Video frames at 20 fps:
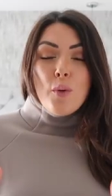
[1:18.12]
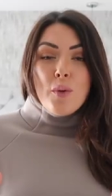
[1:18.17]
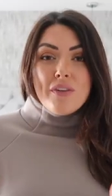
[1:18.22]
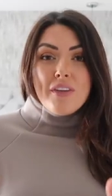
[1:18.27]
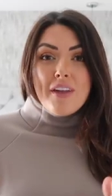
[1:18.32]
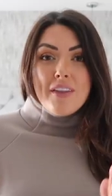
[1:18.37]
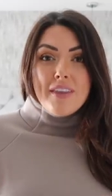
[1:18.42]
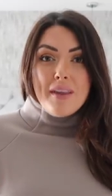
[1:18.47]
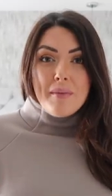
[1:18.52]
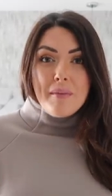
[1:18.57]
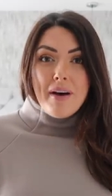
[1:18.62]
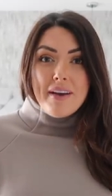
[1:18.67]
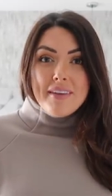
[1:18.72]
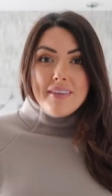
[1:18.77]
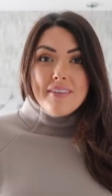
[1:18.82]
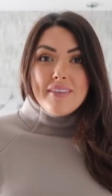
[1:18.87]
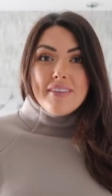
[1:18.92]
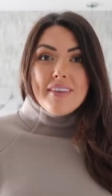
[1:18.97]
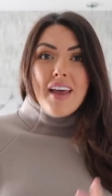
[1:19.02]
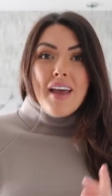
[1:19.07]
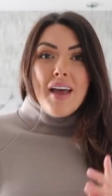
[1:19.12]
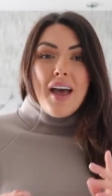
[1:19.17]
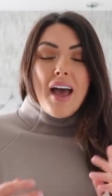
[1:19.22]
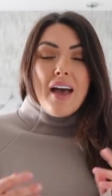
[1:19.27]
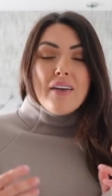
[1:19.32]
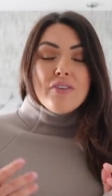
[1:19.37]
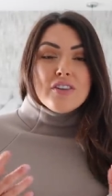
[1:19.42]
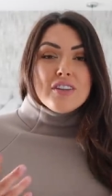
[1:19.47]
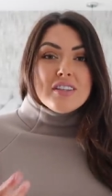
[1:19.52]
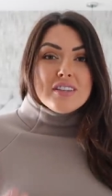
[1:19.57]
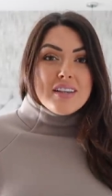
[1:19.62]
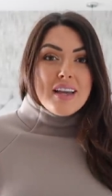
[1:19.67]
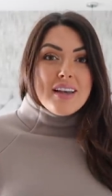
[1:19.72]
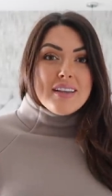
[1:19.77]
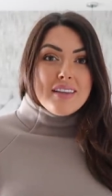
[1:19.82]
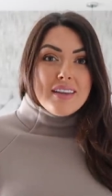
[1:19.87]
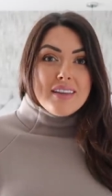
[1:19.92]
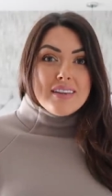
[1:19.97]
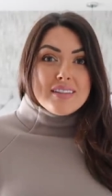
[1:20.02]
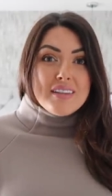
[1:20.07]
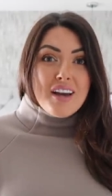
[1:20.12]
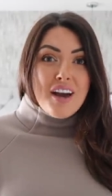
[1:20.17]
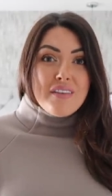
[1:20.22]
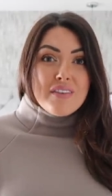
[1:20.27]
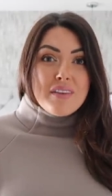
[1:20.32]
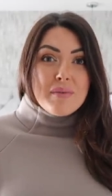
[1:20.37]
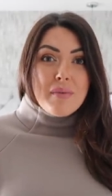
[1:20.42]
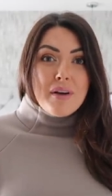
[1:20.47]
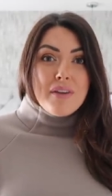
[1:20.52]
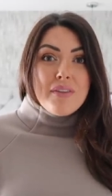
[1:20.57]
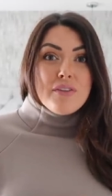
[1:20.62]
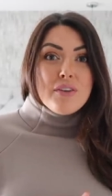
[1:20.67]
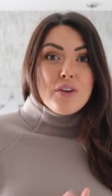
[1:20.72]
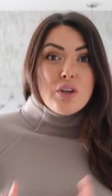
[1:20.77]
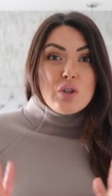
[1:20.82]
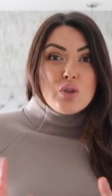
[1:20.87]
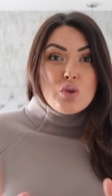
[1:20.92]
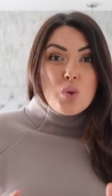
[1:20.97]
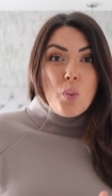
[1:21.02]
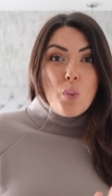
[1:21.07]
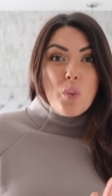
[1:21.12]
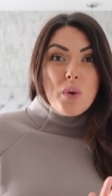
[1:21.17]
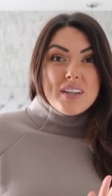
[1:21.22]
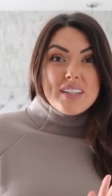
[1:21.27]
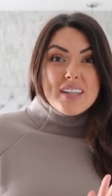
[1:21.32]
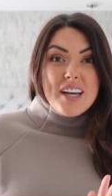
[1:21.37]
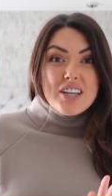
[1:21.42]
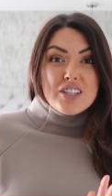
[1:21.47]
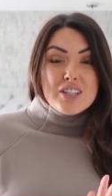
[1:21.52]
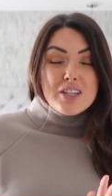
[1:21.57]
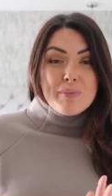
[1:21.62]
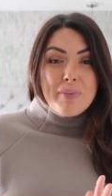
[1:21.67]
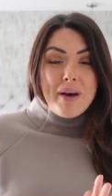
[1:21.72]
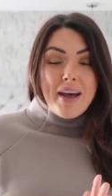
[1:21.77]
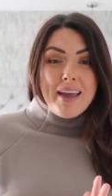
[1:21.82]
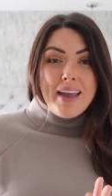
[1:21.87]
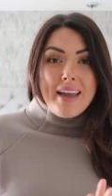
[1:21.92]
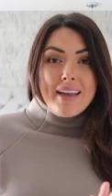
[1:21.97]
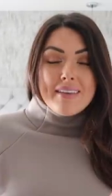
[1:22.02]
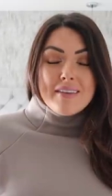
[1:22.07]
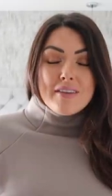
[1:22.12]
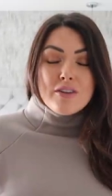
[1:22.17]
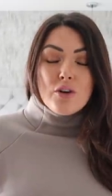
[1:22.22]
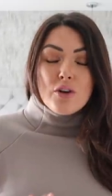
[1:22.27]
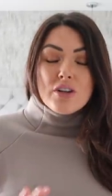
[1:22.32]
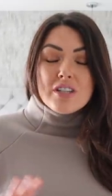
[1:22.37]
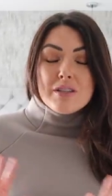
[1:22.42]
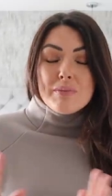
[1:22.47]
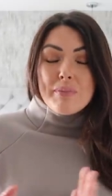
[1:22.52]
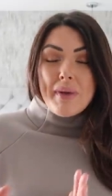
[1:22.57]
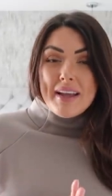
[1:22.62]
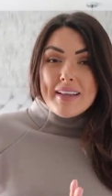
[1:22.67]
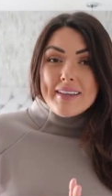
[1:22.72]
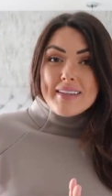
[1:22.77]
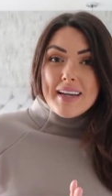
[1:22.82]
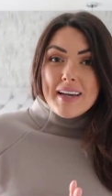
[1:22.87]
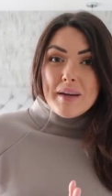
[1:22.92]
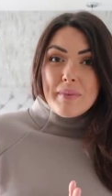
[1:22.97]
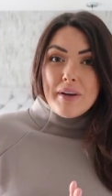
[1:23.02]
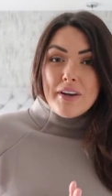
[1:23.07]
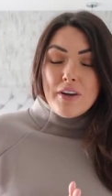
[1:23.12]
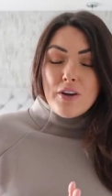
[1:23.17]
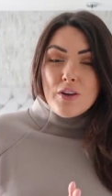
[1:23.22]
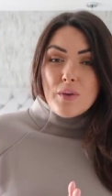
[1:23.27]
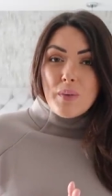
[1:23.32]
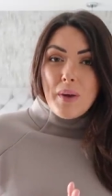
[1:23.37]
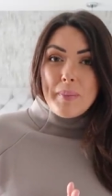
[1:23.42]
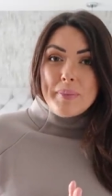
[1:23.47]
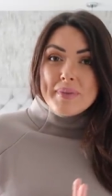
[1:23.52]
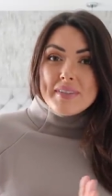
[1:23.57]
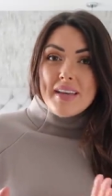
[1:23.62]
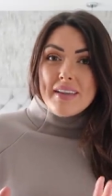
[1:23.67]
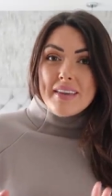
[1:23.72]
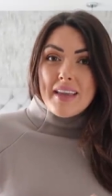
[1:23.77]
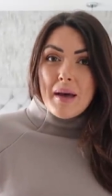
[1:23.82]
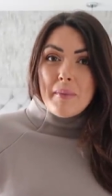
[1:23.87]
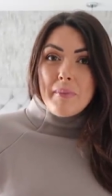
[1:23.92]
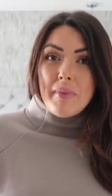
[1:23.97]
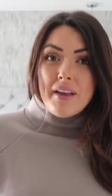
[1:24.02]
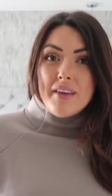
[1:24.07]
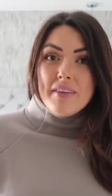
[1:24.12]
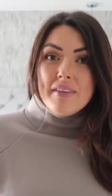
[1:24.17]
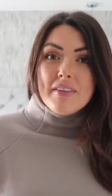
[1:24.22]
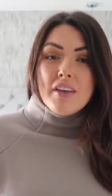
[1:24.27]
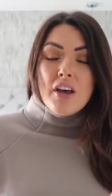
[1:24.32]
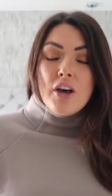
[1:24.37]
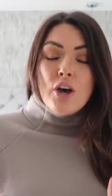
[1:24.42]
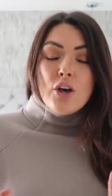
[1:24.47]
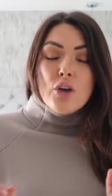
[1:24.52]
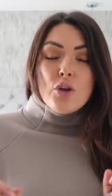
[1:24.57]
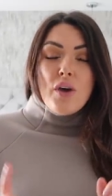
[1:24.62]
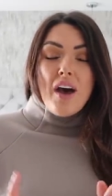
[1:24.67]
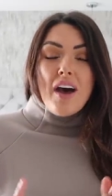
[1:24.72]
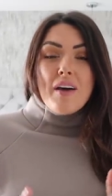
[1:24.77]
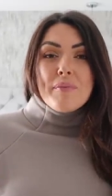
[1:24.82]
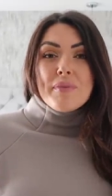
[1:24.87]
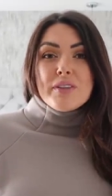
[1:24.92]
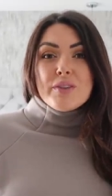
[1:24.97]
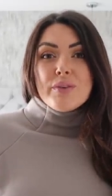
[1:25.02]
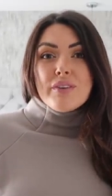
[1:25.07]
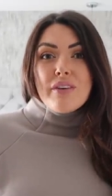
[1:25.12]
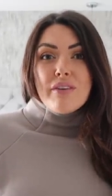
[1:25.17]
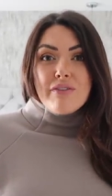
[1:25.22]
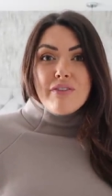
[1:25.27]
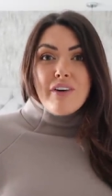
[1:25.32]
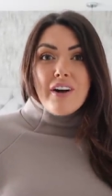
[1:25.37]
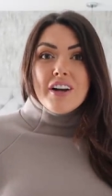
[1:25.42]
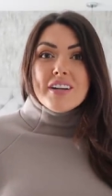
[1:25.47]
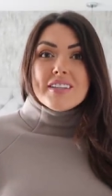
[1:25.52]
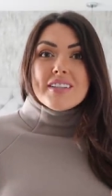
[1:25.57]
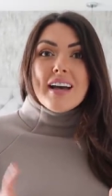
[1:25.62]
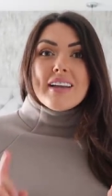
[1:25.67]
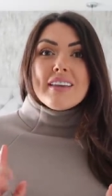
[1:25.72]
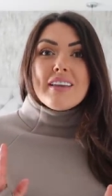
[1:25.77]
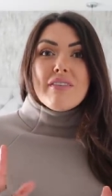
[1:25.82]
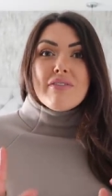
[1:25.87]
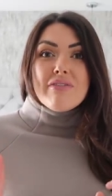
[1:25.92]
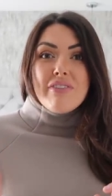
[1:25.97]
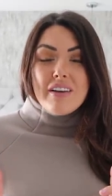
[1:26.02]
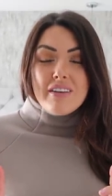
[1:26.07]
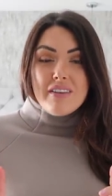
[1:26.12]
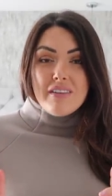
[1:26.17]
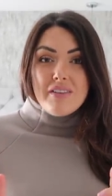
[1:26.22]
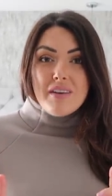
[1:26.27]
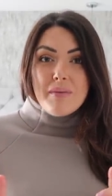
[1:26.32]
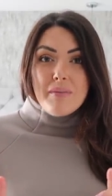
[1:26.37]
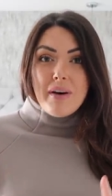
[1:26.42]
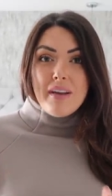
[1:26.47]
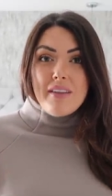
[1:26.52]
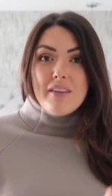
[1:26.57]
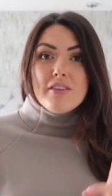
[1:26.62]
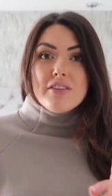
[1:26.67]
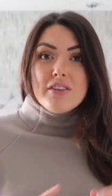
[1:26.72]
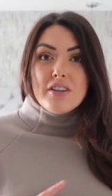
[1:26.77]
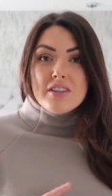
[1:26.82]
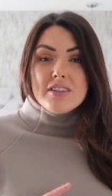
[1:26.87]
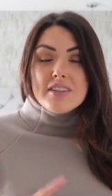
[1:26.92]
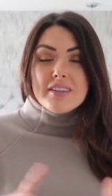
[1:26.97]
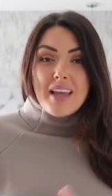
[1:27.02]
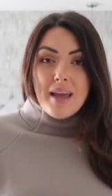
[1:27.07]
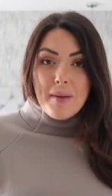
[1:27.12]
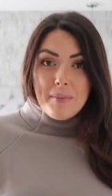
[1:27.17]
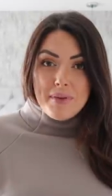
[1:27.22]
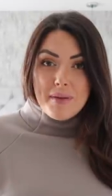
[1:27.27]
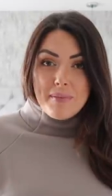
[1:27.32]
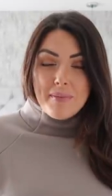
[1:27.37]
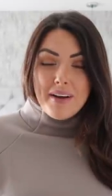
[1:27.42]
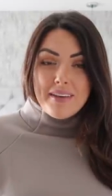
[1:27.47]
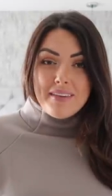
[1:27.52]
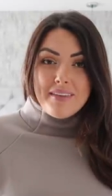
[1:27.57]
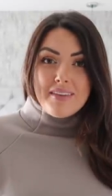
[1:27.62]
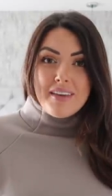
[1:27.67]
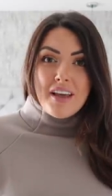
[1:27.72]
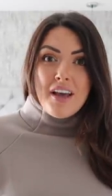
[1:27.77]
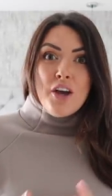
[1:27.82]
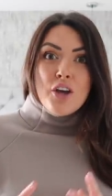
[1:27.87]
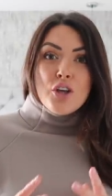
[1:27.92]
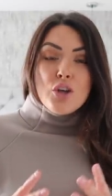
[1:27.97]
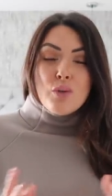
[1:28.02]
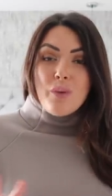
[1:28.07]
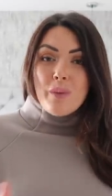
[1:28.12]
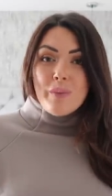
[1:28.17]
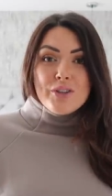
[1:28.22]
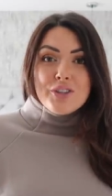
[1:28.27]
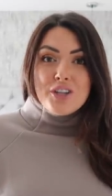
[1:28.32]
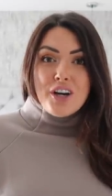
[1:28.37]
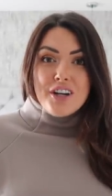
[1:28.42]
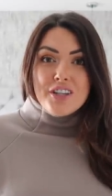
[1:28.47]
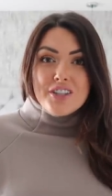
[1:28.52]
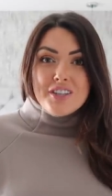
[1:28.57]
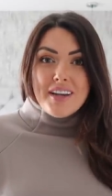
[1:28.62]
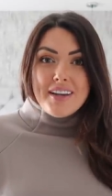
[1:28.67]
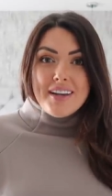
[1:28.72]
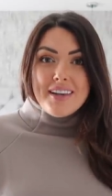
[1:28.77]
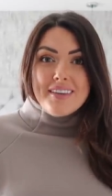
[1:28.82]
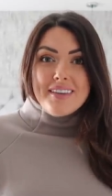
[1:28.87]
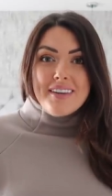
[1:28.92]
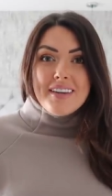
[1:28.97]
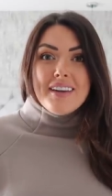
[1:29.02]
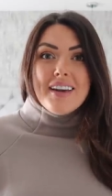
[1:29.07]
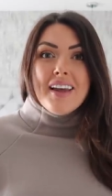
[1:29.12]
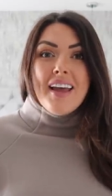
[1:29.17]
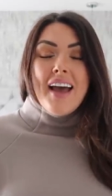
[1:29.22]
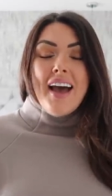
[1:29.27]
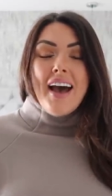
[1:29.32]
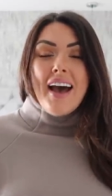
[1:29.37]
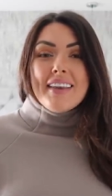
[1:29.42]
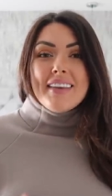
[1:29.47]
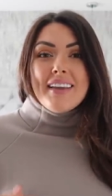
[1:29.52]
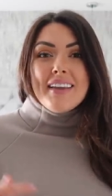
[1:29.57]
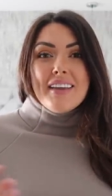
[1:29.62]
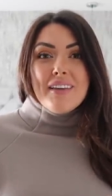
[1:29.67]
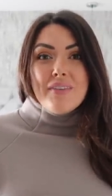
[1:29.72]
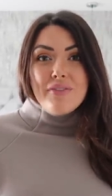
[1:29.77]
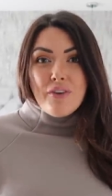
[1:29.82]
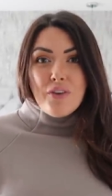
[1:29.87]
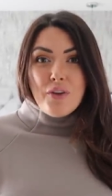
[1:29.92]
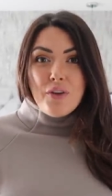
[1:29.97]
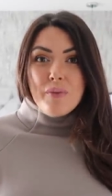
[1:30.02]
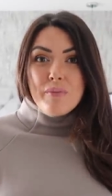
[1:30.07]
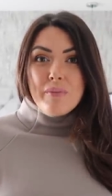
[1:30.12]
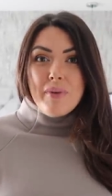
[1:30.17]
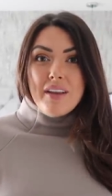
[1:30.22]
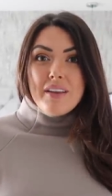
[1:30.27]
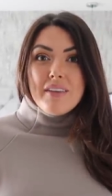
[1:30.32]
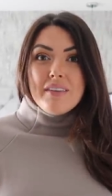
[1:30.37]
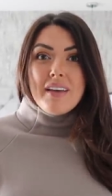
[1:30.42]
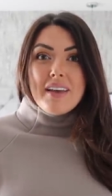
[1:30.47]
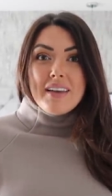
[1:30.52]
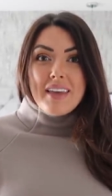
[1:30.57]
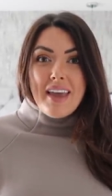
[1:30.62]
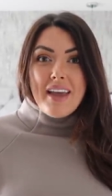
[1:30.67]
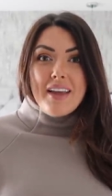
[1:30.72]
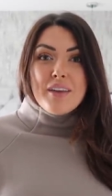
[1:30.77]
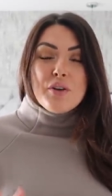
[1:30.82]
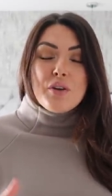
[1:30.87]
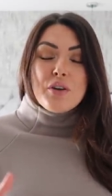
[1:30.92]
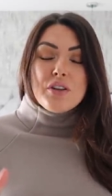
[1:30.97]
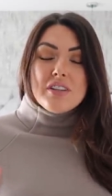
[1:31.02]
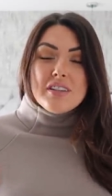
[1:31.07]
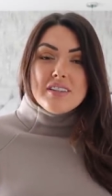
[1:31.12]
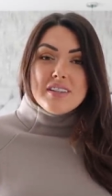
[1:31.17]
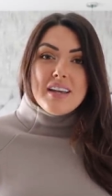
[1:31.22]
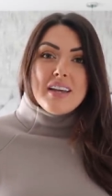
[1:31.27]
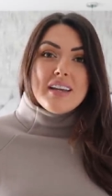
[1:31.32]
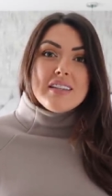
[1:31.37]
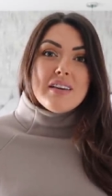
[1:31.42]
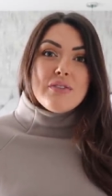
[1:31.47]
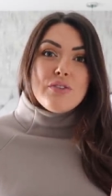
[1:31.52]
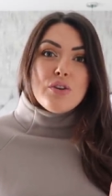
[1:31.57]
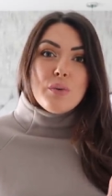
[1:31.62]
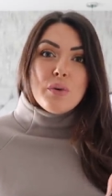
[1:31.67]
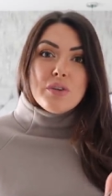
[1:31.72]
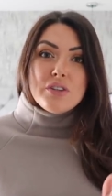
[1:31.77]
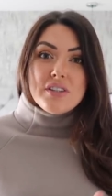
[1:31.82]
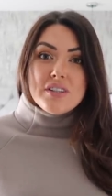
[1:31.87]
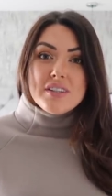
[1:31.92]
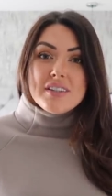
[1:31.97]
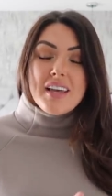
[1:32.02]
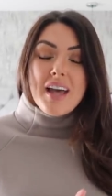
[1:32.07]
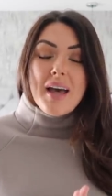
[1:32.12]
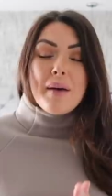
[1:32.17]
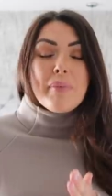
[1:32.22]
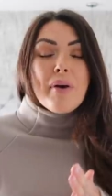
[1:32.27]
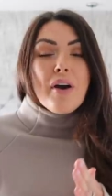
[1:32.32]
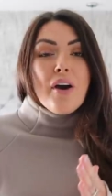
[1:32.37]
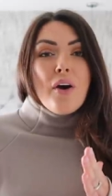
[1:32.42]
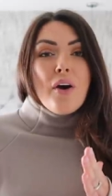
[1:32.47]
within the month. If you decide at the start of the month that you don't want to actually buy anything or spend any money on the website that month, you have between the 1st and the 5th of the month to skip the month. You won't be charged anything and then the following month again you can decide if you want to skip